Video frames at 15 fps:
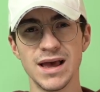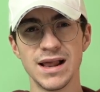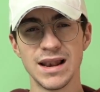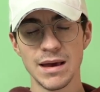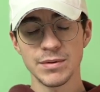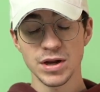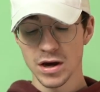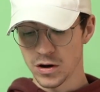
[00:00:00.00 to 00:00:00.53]

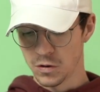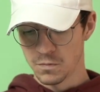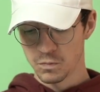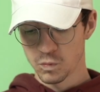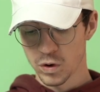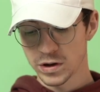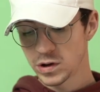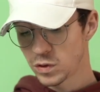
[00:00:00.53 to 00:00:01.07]
Let me know
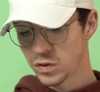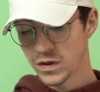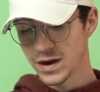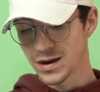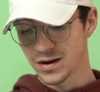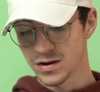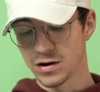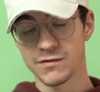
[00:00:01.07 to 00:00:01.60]
what you
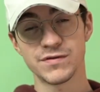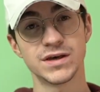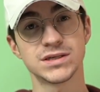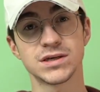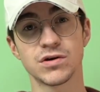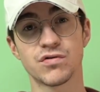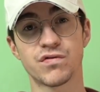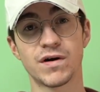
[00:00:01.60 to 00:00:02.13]
think of
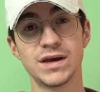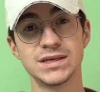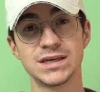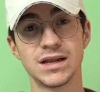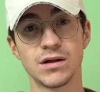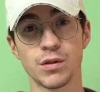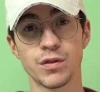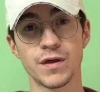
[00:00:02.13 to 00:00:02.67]
this crazy
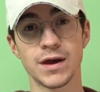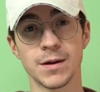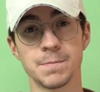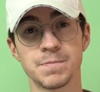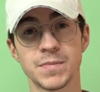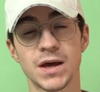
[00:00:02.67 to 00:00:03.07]
little thing.